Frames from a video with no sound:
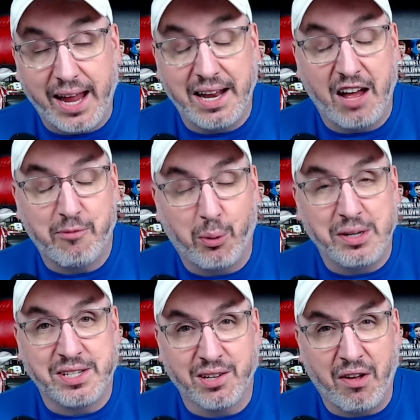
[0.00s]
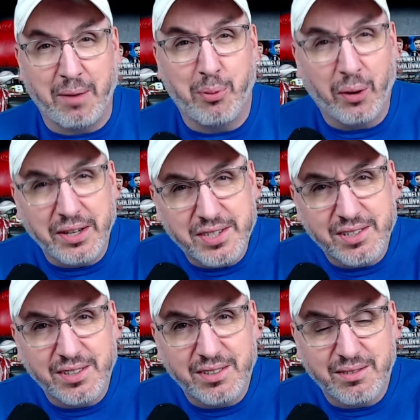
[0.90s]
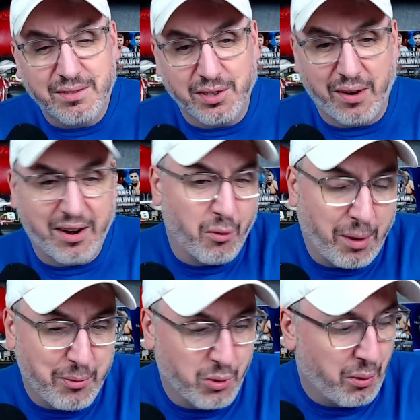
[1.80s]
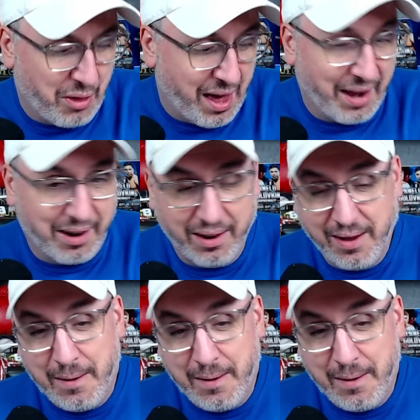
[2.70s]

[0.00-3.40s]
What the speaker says: 8.5 points is a lot of points, so I don't know what I'm doing with that.